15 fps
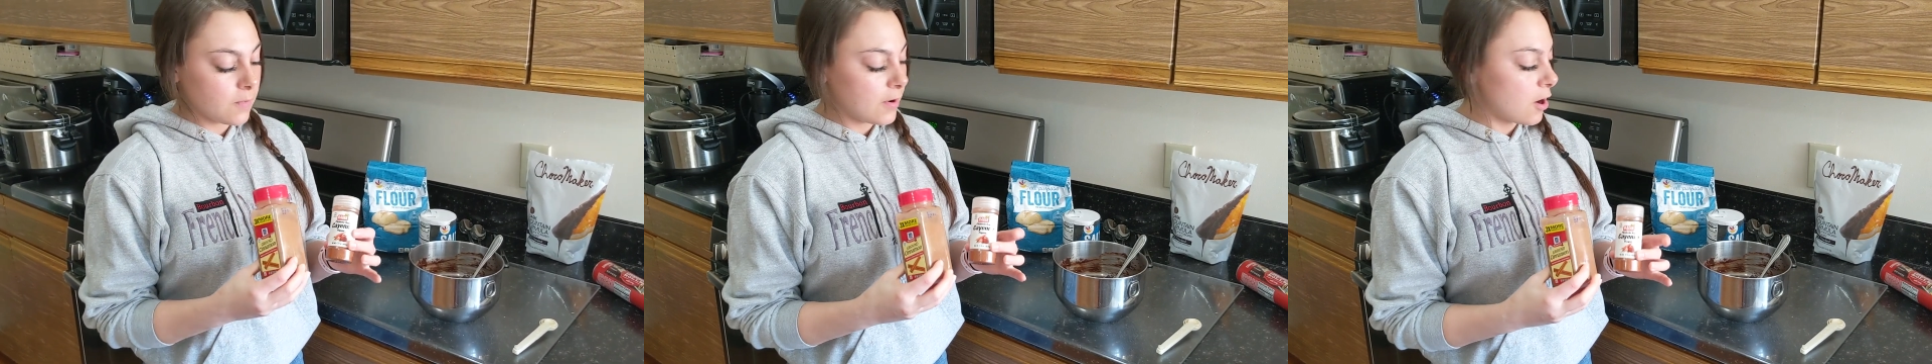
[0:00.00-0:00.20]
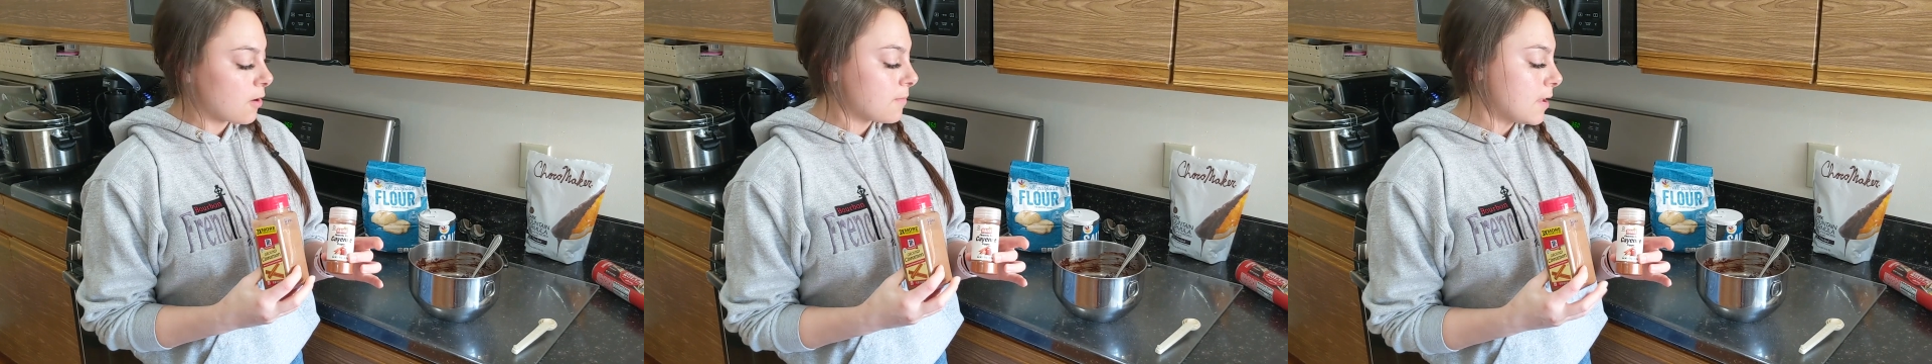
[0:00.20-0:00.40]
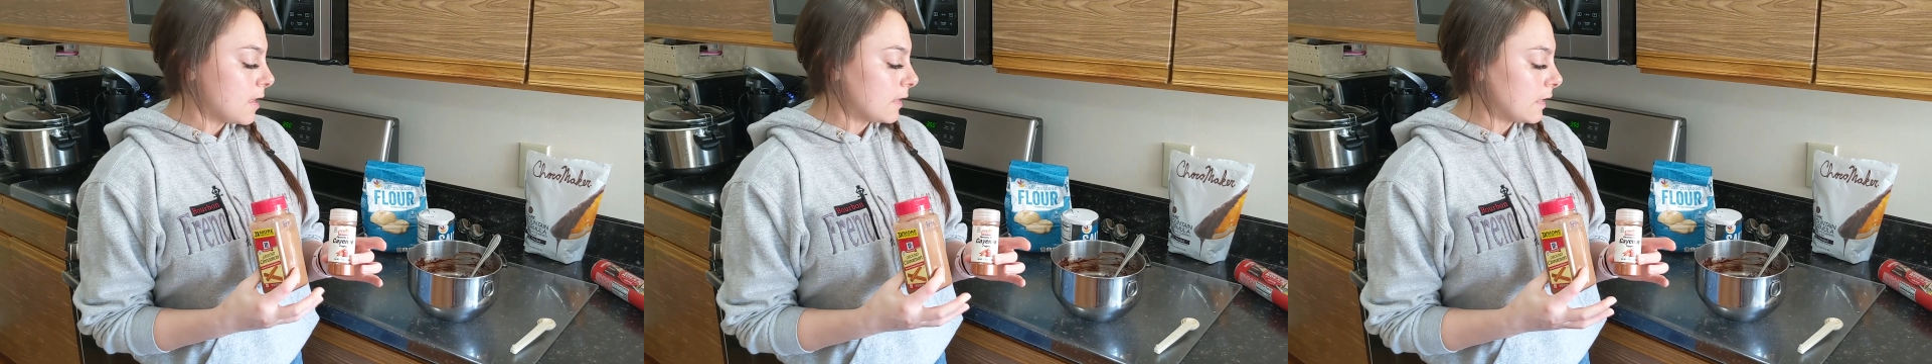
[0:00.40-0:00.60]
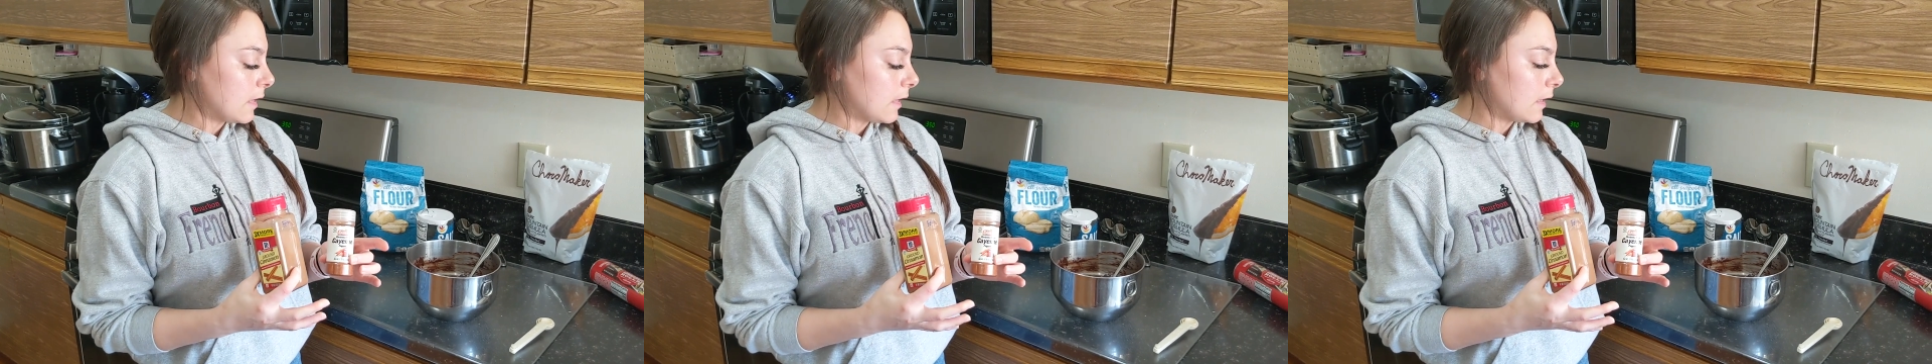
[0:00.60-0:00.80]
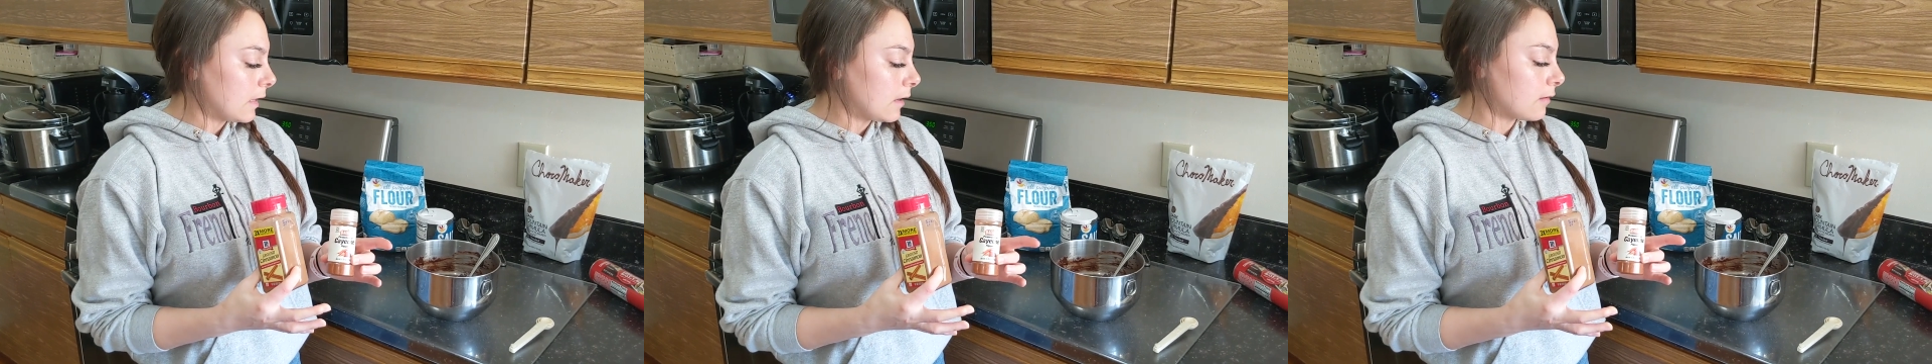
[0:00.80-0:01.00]
we are
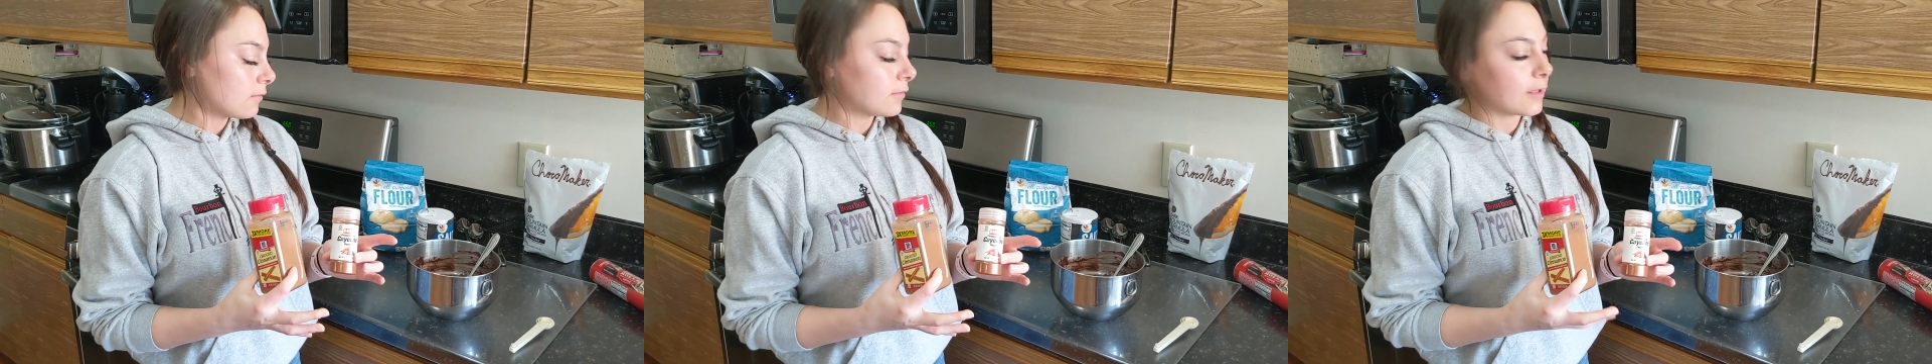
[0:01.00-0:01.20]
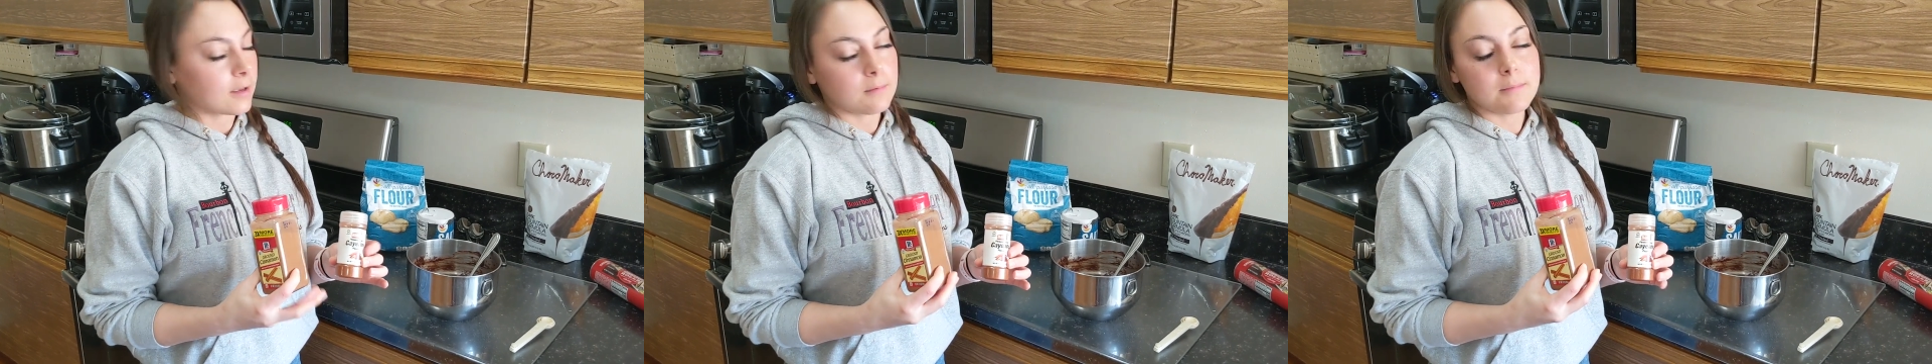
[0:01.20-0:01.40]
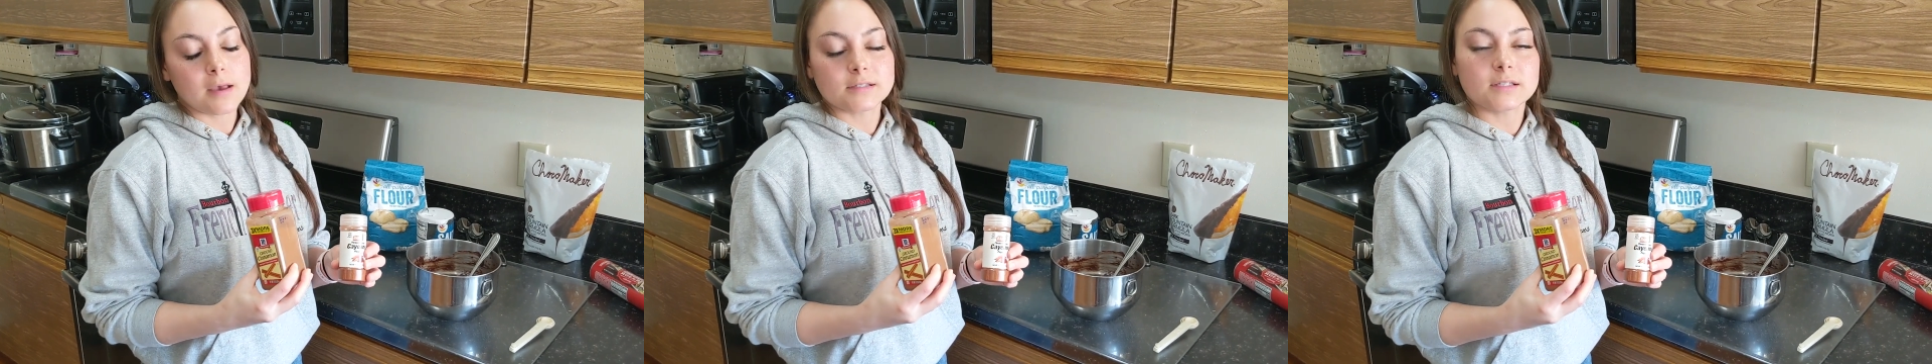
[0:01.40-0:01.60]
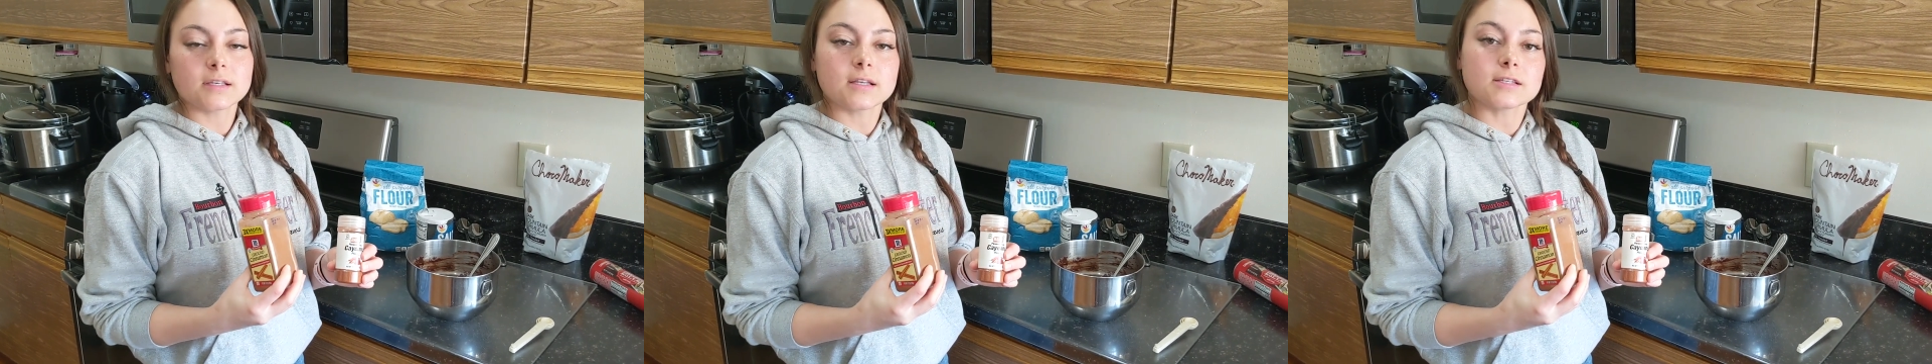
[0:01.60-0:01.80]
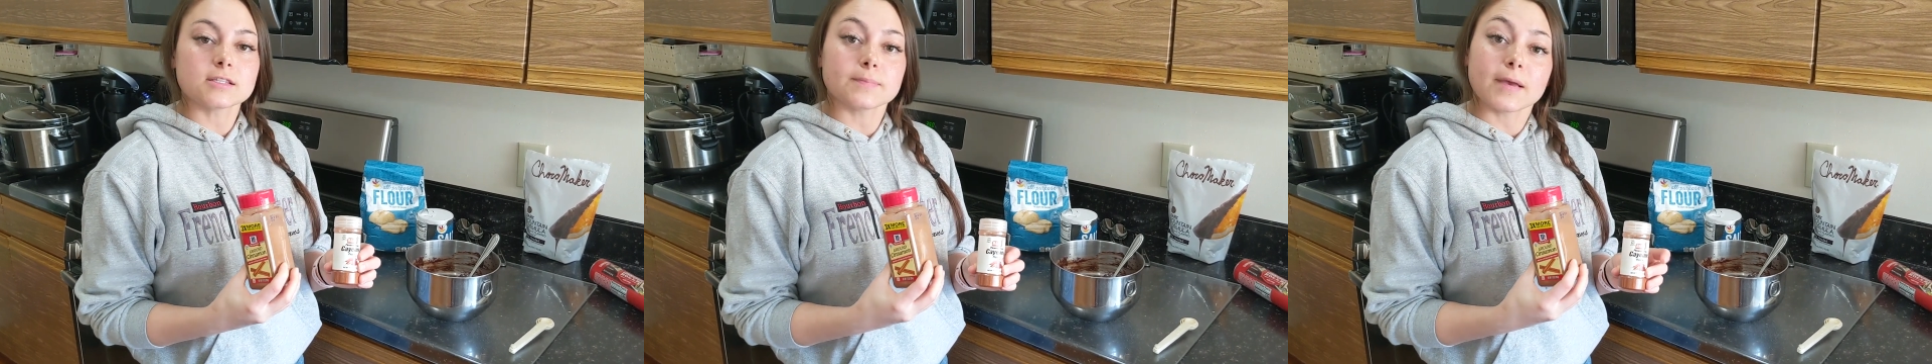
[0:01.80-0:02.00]
making like a
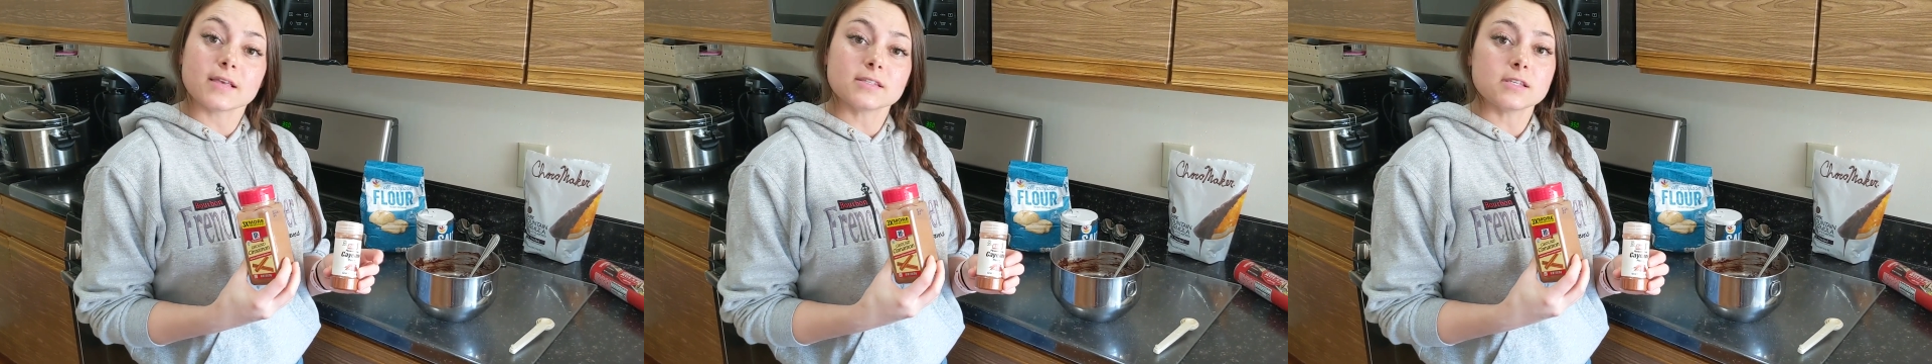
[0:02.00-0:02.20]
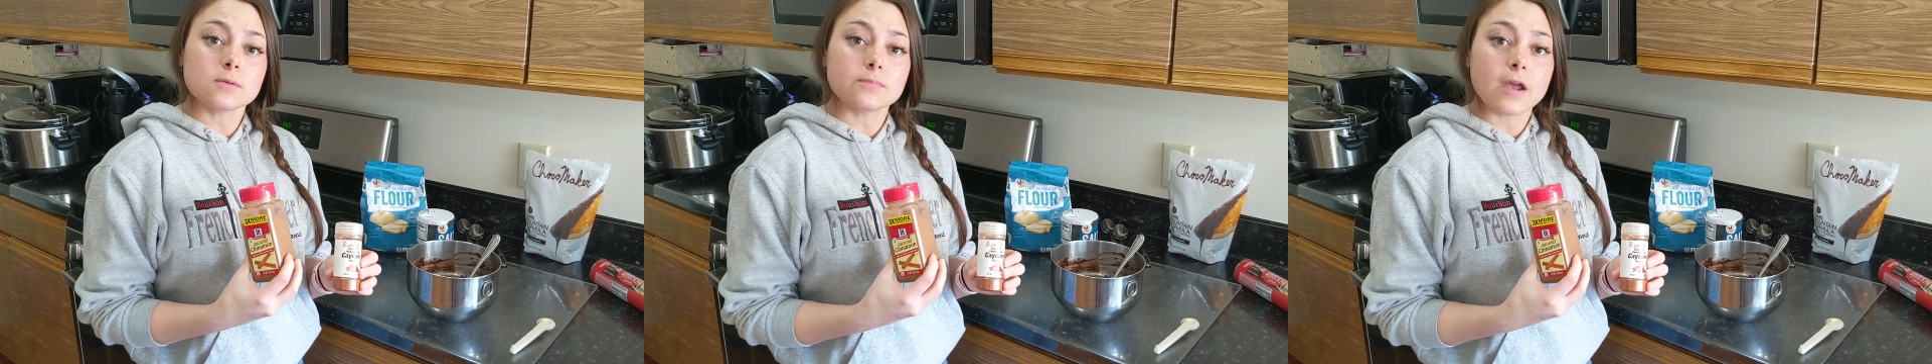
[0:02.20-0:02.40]
Mexican spicy